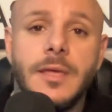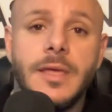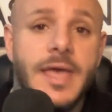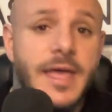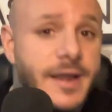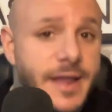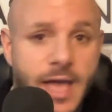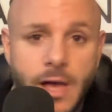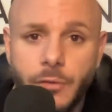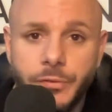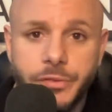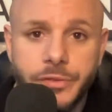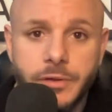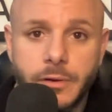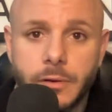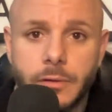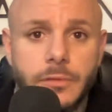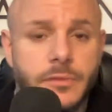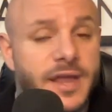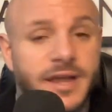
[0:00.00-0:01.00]
and
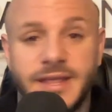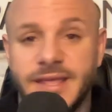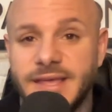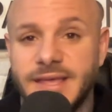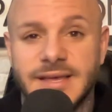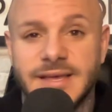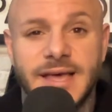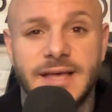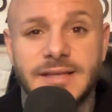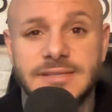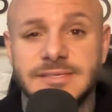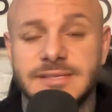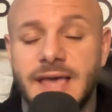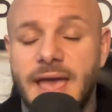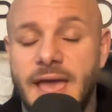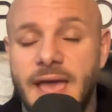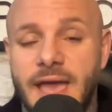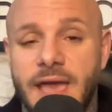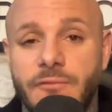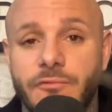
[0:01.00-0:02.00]
healthier than he has
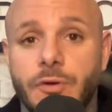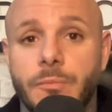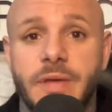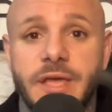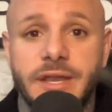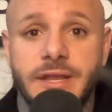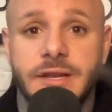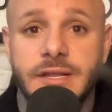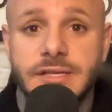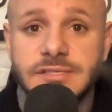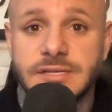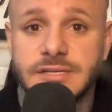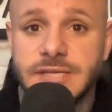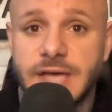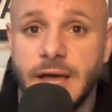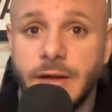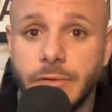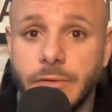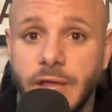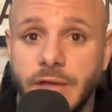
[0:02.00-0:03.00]
ever been in his
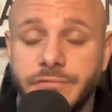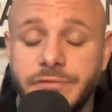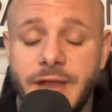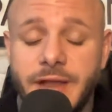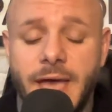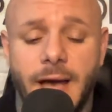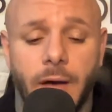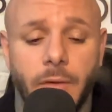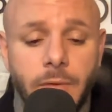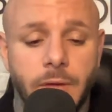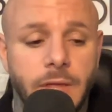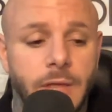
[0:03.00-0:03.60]
entire life. Now,